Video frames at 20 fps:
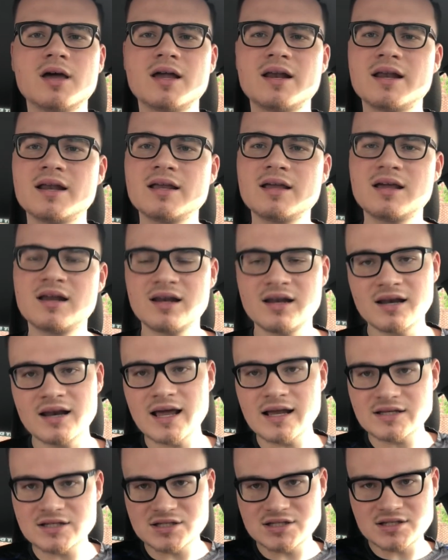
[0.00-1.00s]
And then
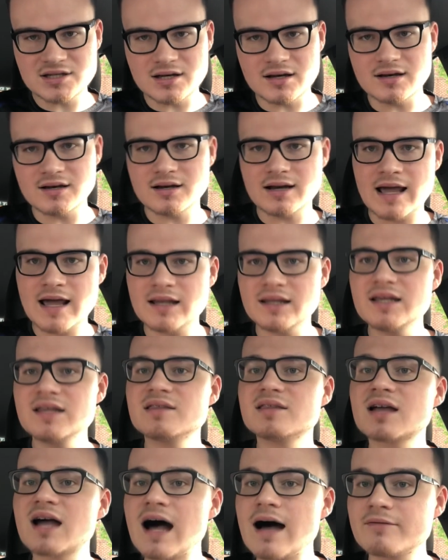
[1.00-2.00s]
that
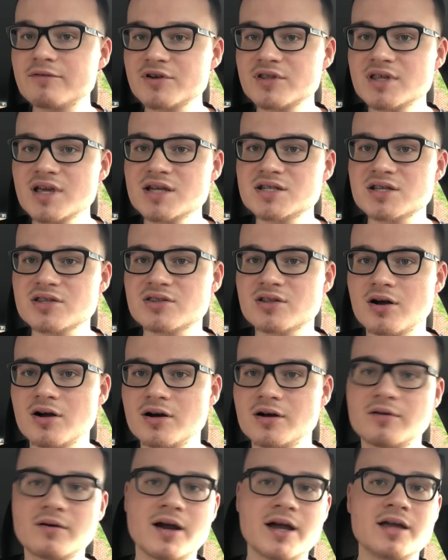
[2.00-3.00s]
leads the conversation
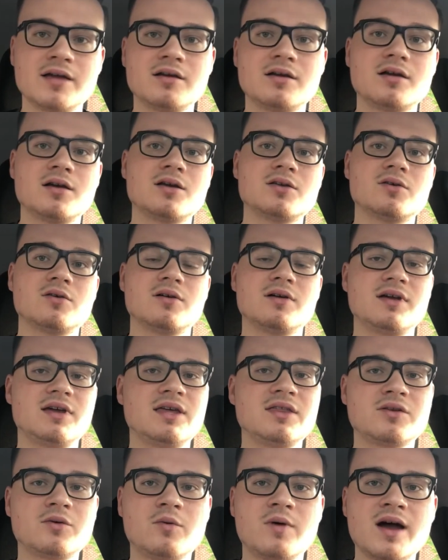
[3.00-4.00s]
starter, right? So
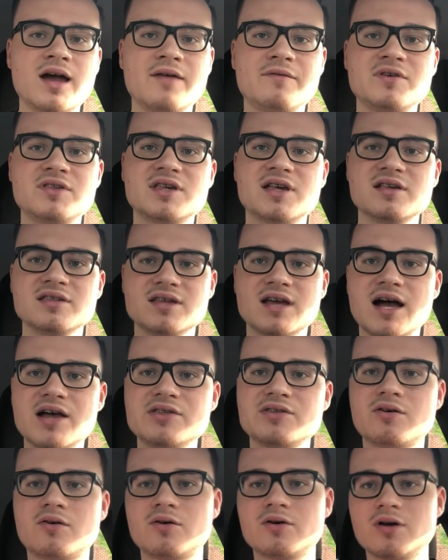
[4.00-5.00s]
either way, if he says
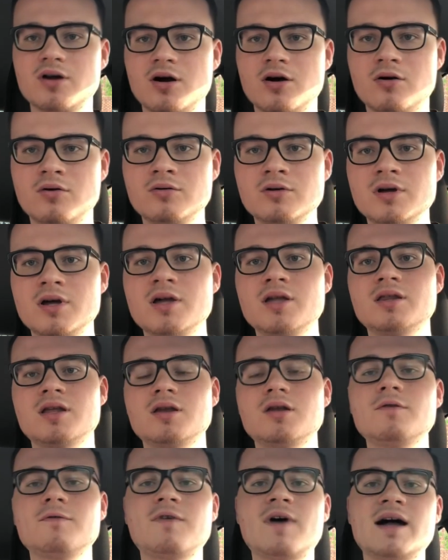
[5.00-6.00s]
yes or no,
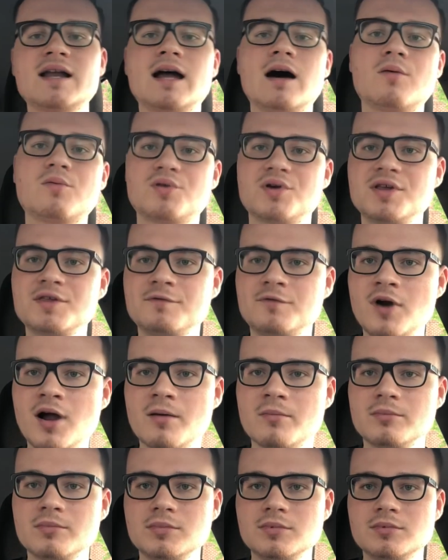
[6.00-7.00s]
then you find out where he's
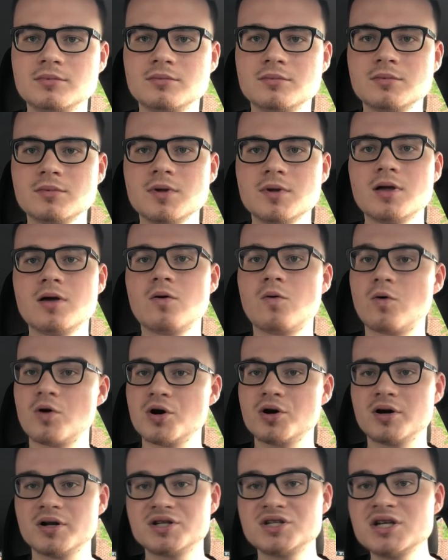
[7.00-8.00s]
from.
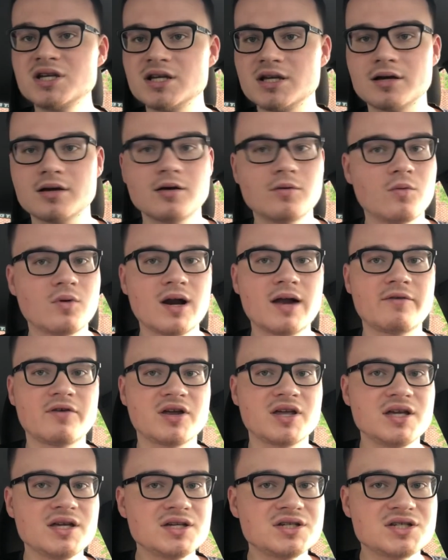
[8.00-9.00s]
Or she, whatever,
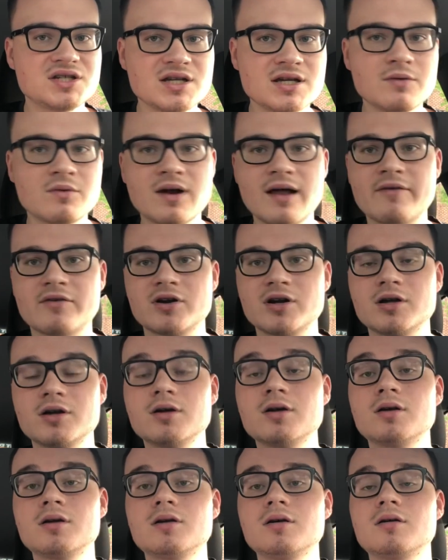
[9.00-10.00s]
he, she, whatever.
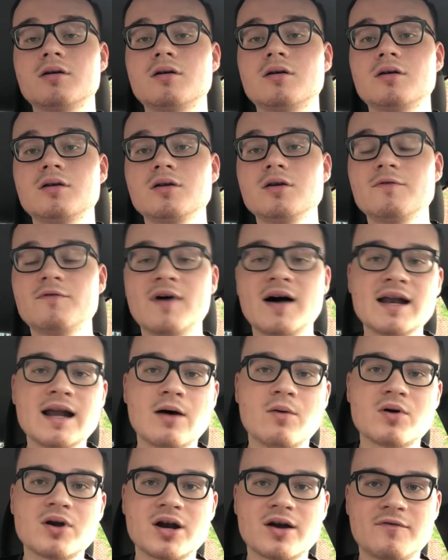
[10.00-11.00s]
You find
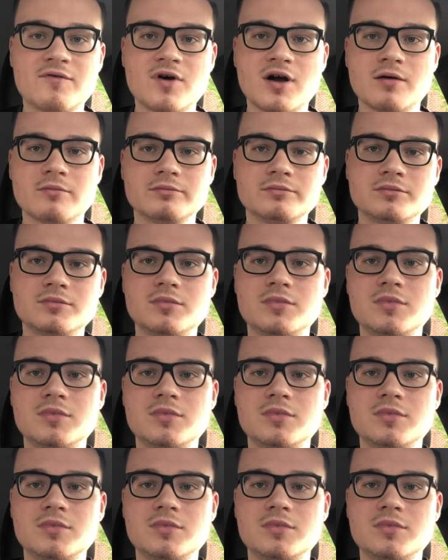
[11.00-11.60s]
out where they're from.